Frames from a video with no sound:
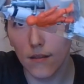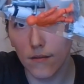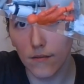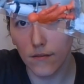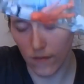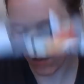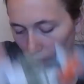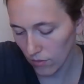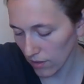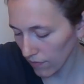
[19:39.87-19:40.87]
and all
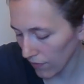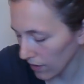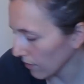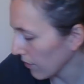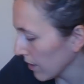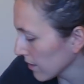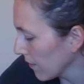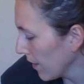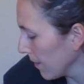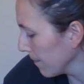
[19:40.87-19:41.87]
sorts of fun little things
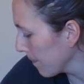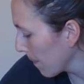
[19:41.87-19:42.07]
in there.